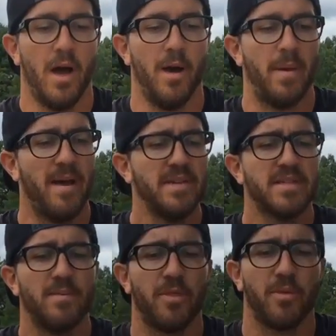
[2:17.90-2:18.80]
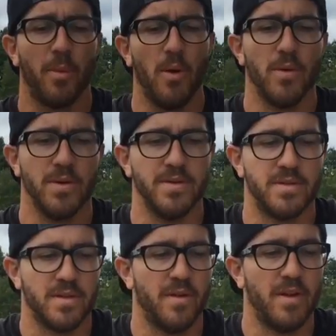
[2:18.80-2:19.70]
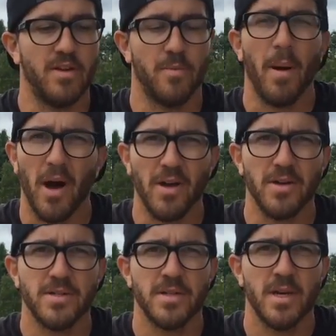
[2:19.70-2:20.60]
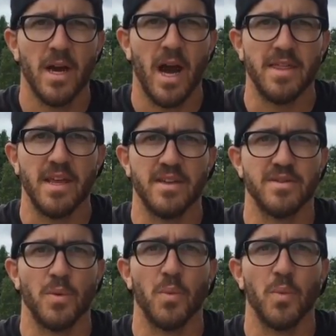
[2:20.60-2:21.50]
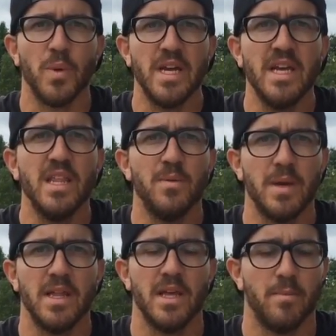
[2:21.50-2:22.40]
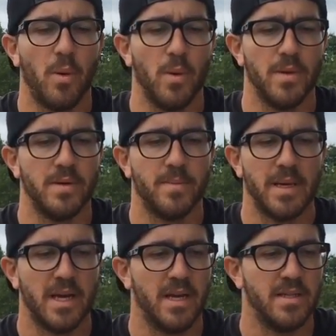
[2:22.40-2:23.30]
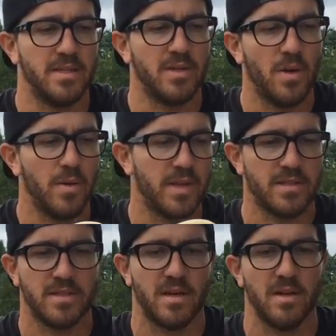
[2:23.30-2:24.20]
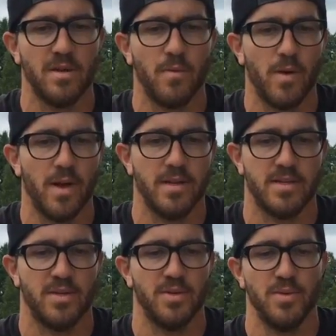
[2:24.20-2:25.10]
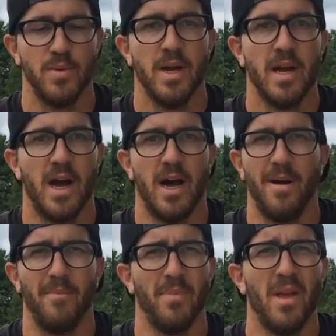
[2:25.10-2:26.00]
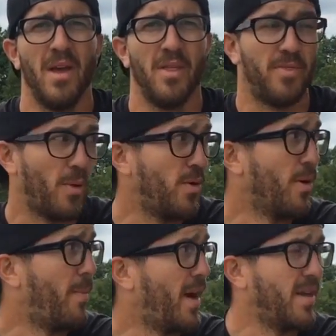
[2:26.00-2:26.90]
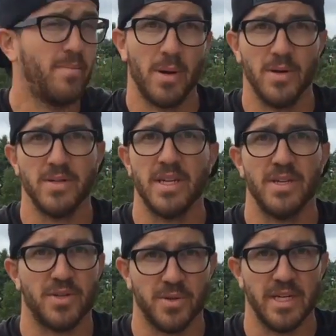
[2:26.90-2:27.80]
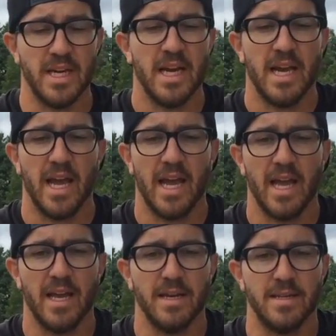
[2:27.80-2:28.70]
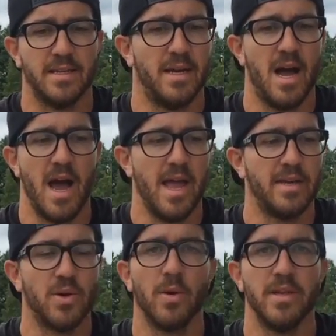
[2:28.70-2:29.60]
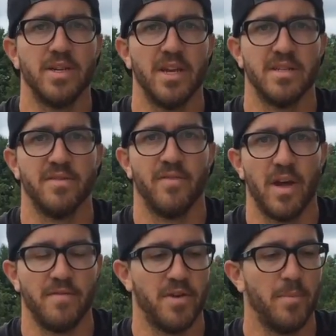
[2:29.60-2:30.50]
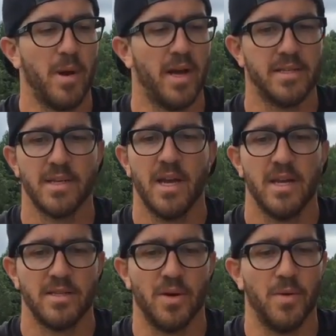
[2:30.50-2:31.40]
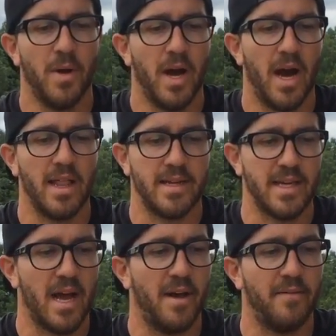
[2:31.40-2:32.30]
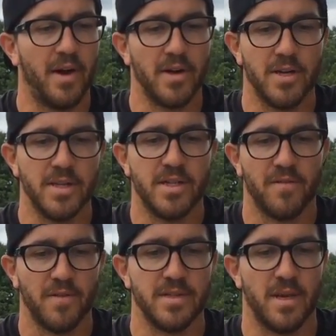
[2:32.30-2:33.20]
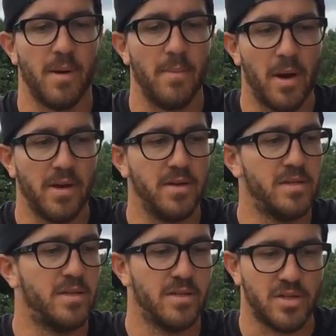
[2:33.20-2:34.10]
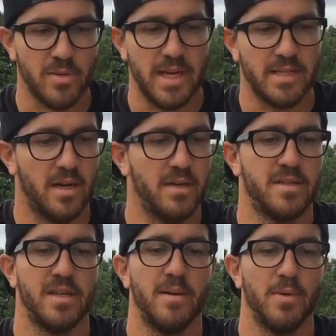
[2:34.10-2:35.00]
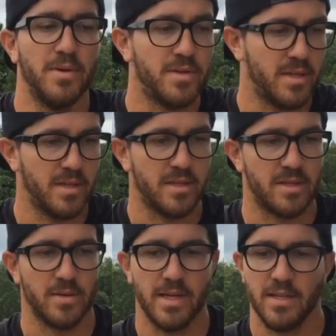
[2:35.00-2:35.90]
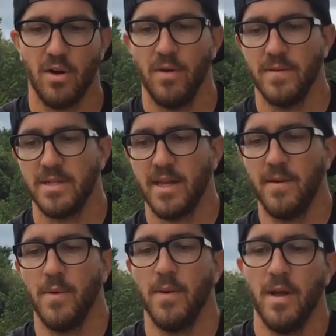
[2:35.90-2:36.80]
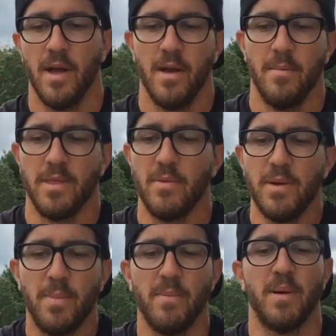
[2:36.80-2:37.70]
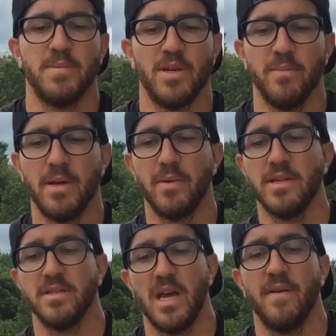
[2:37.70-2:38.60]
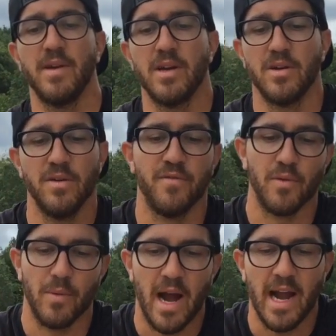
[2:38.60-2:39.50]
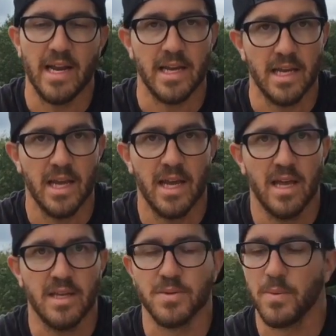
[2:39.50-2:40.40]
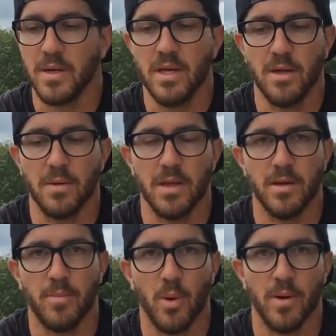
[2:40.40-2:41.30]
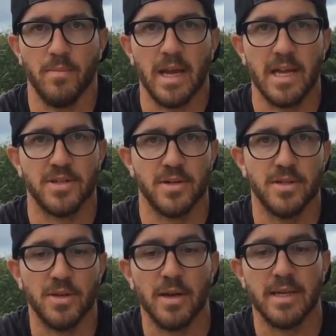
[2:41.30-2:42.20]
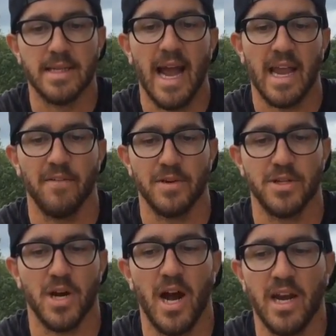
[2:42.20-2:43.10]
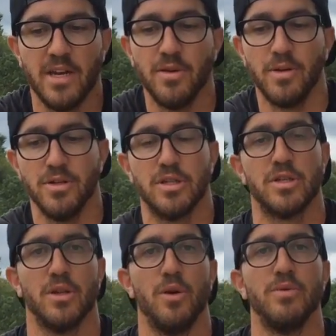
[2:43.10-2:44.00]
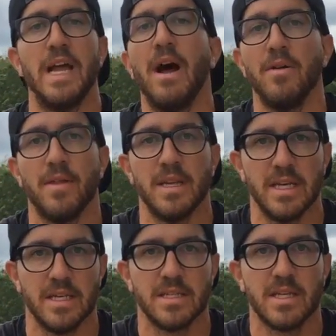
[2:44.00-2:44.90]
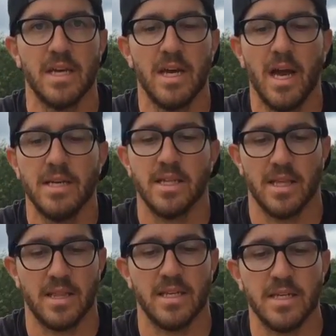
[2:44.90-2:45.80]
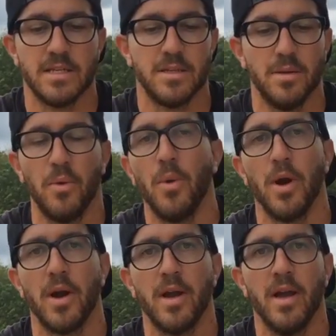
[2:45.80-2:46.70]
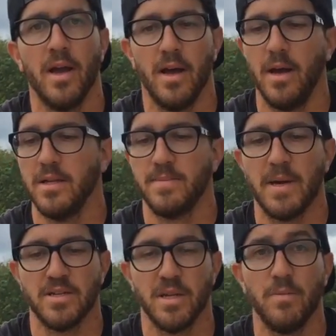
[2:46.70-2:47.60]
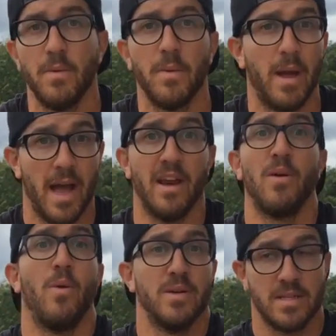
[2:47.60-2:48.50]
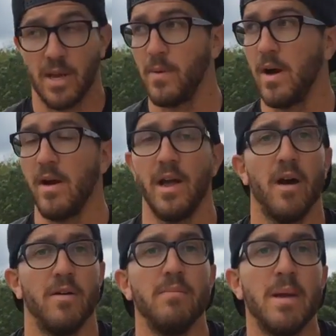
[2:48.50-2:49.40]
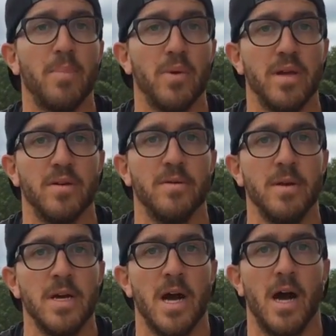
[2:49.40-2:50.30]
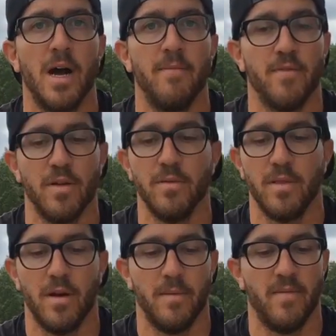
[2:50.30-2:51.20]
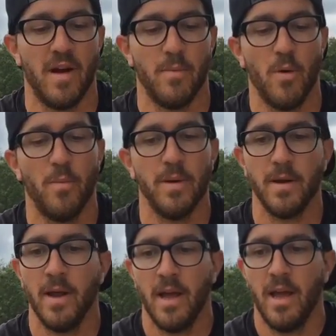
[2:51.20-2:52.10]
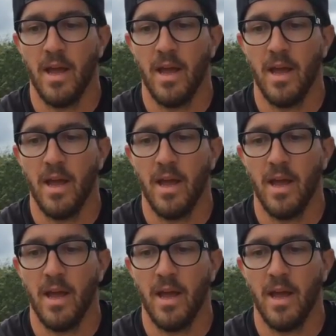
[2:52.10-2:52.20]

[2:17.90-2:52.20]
having some throwers in your putters, I think is really, really important, because you don't necessarily want to throw your putting putters, hit a tree, and it totally changes the flight for your putts. So I like to have a good difference in my putters, straight to understable to straight to overstable. But then when you bump up to your mid-ranges, having a good variety is really, really important, making sure that you can attack every shot and you can slow down on the disc to let the disc do the work, especially when we're at a course like we are now in Maple Hill for the Vibram Open.